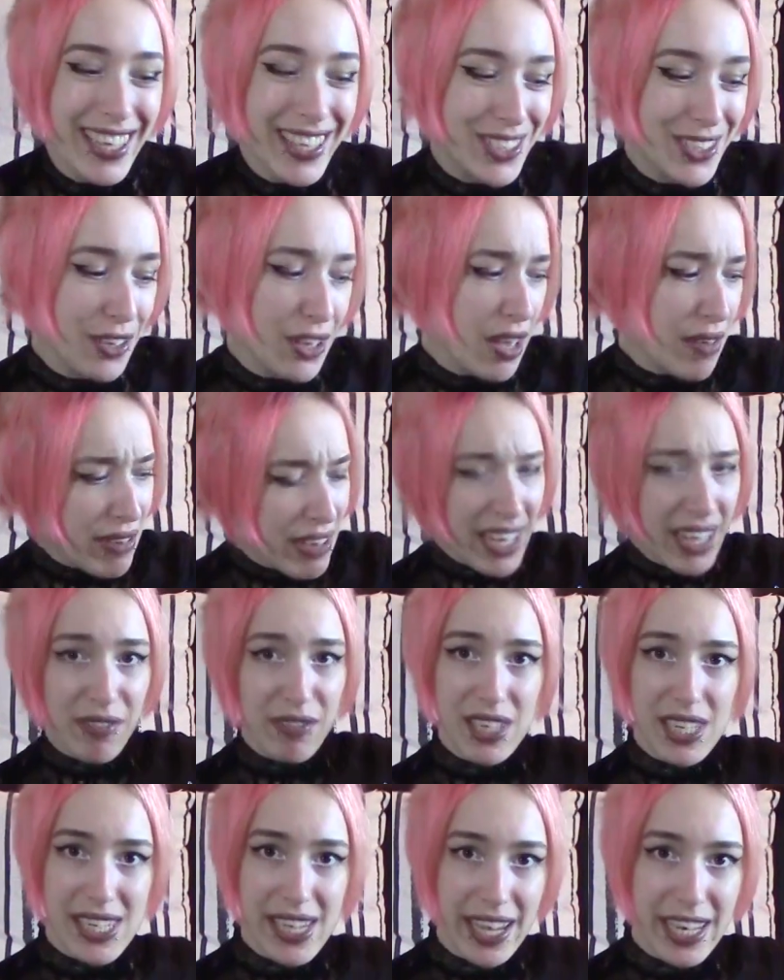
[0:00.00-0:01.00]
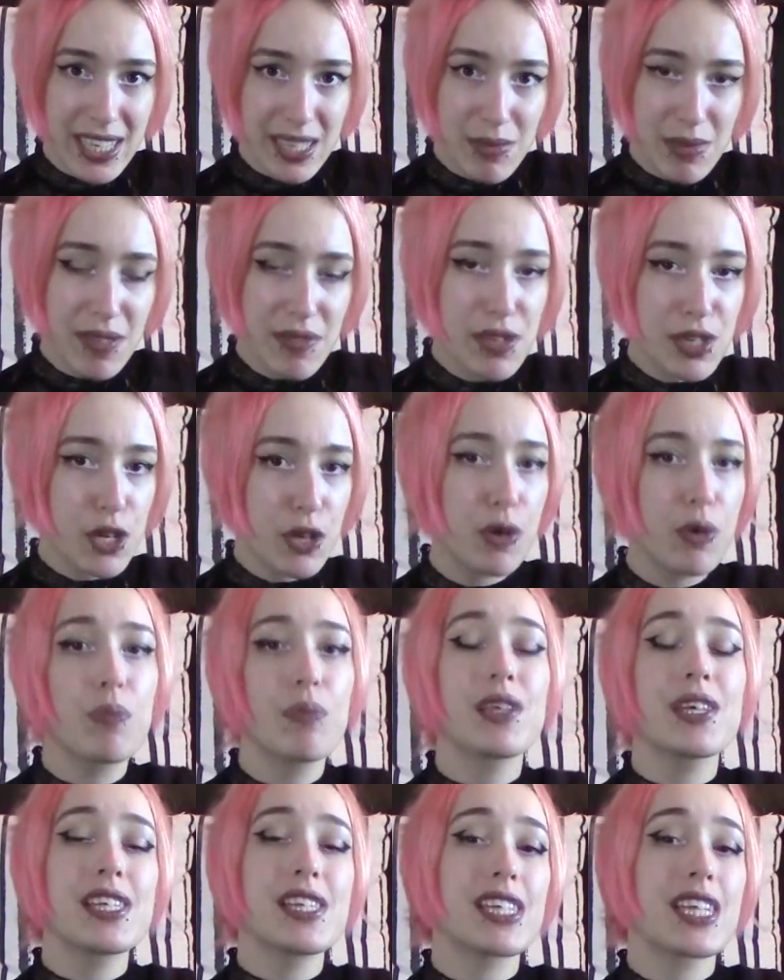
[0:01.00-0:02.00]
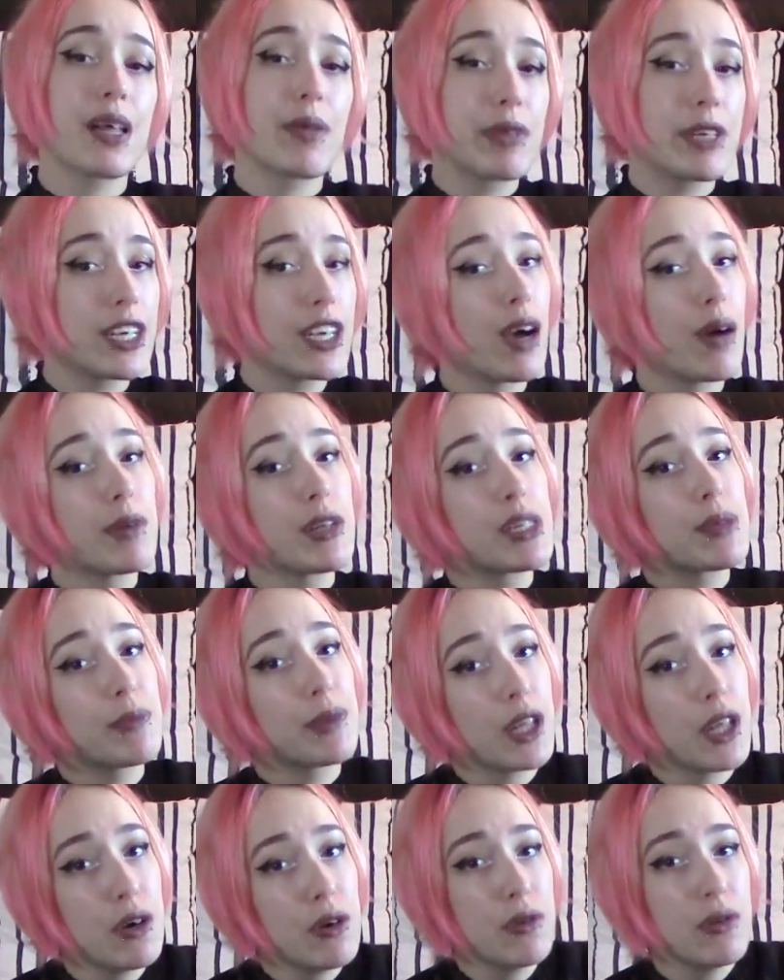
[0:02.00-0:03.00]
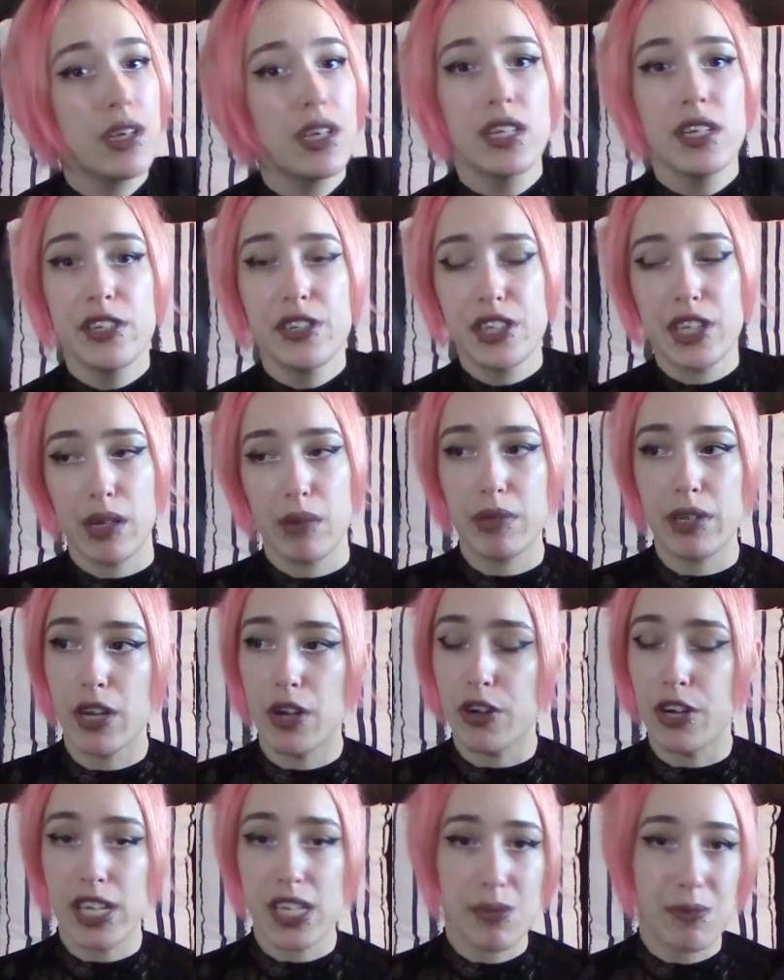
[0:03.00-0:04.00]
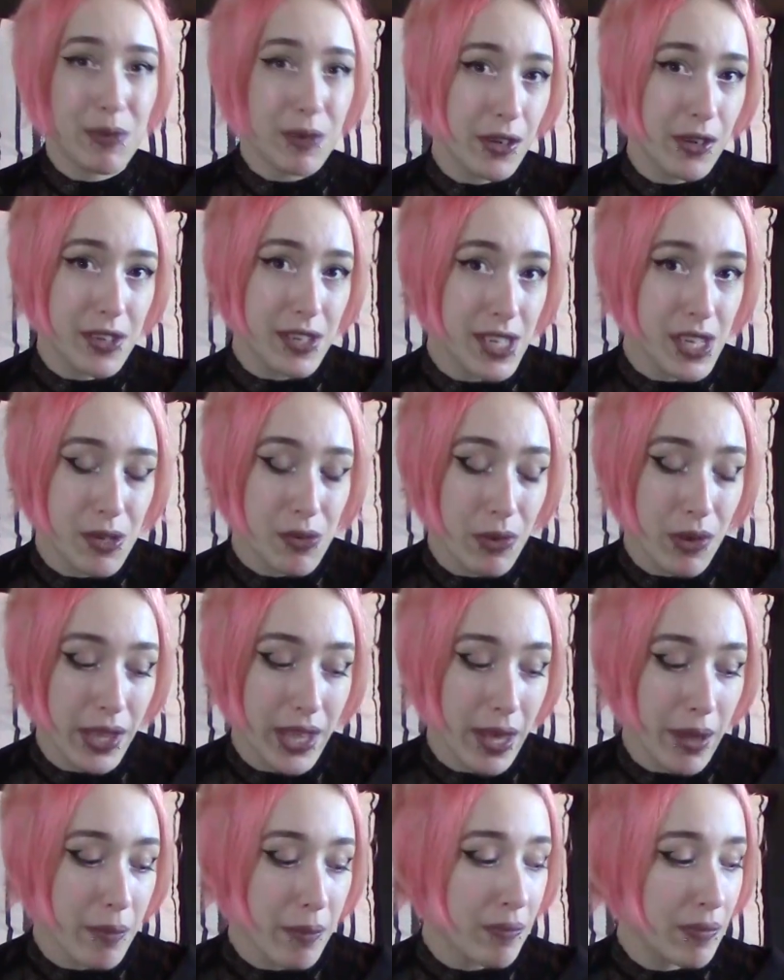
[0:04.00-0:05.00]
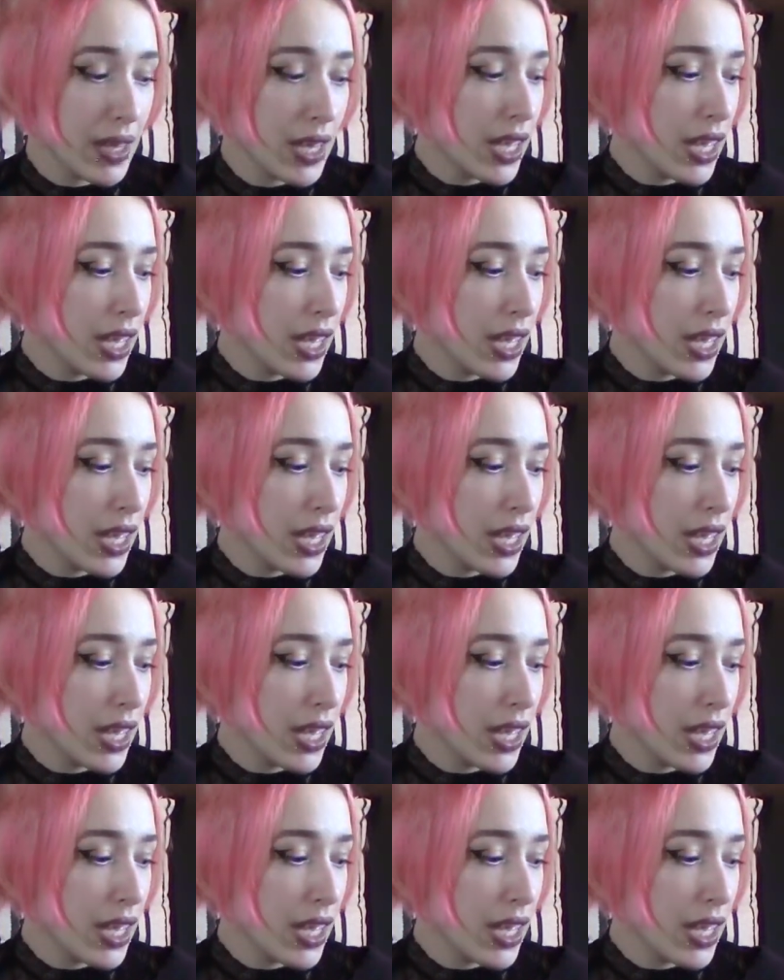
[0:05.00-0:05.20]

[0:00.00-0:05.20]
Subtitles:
Do you have any of these items? If so, please tell me in the comments below. Tell me your experiences with them.